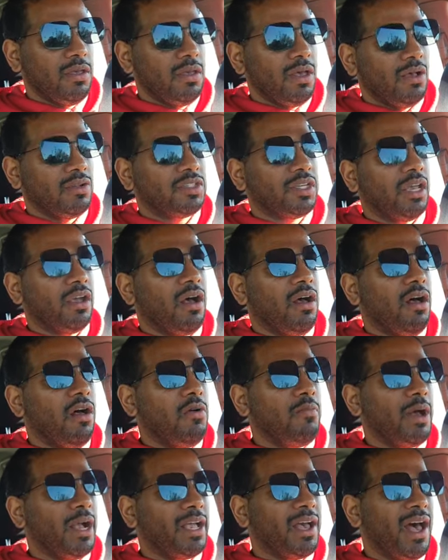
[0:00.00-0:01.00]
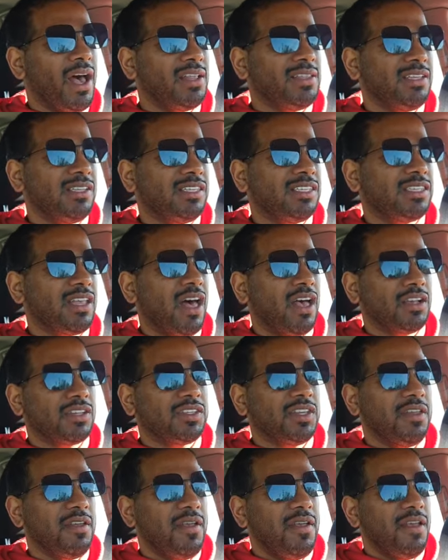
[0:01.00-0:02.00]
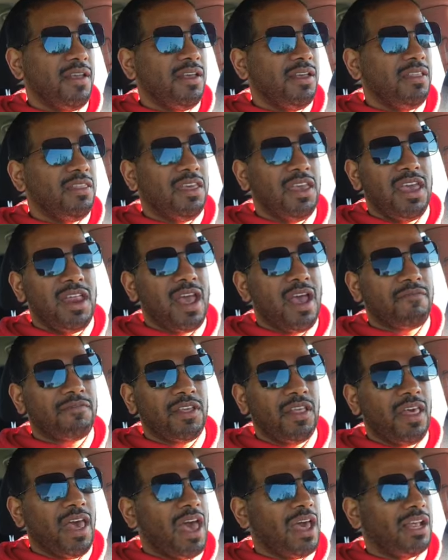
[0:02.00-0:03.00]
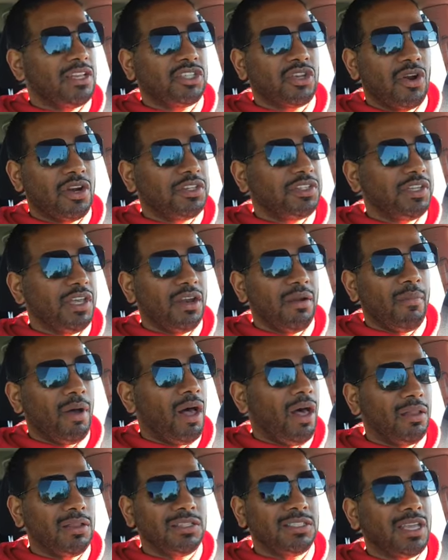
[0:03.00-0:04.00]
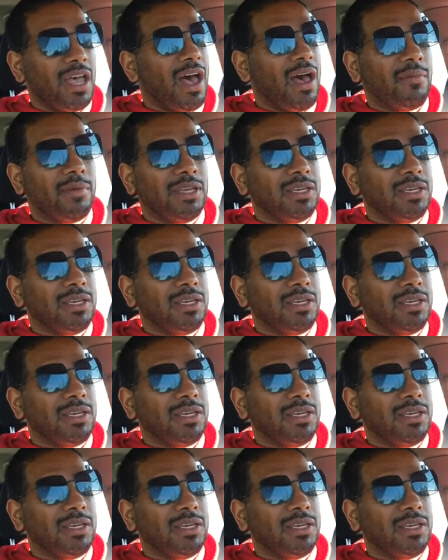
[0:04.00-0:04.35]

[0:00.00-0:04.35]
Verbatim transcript: I was like, oh my God, this sucks. Then after that, I started seeing them all the time.